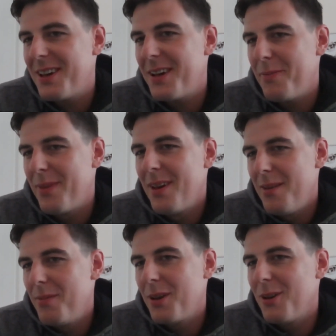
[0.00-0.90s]
Yeah,
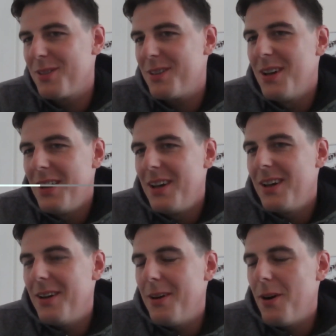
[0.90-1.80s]
because
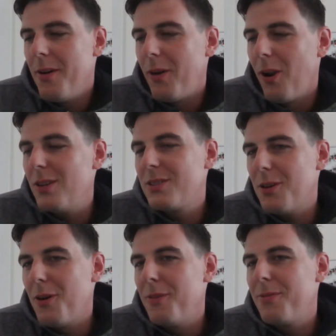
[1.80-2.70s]
lots
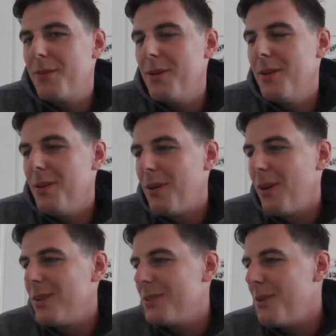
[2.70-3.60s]

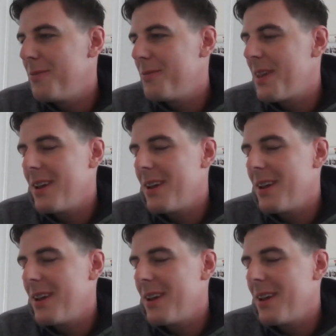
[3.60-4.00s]
of